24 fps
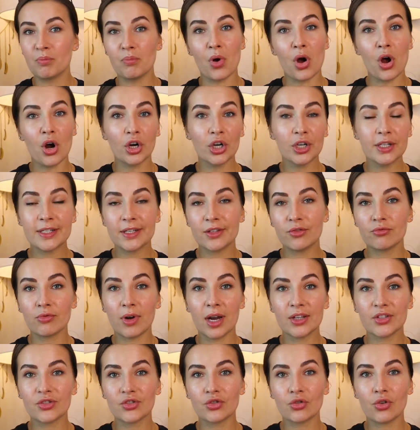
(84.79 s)
bars and
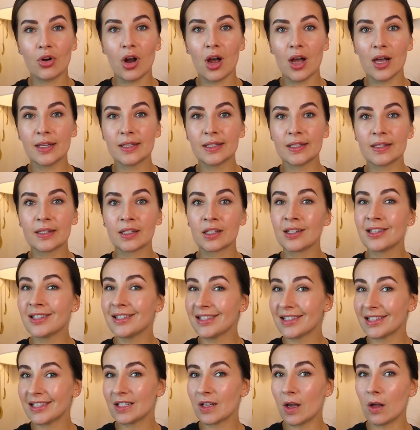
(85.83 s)
restaurants,
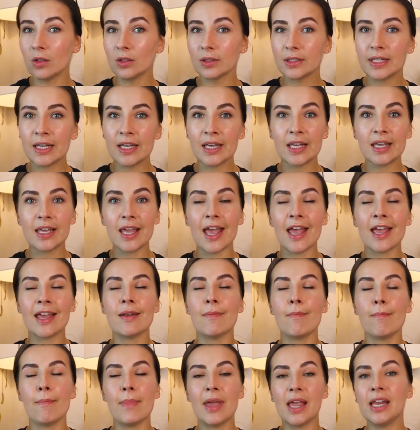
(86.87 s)
consulting,
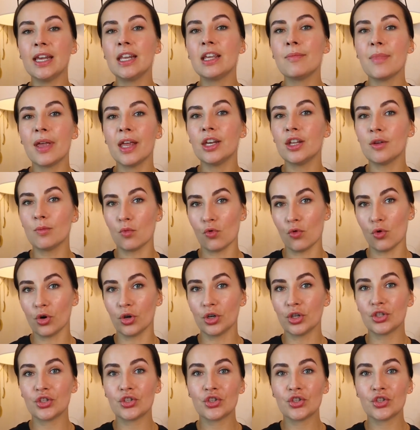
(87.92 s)
and many, many more.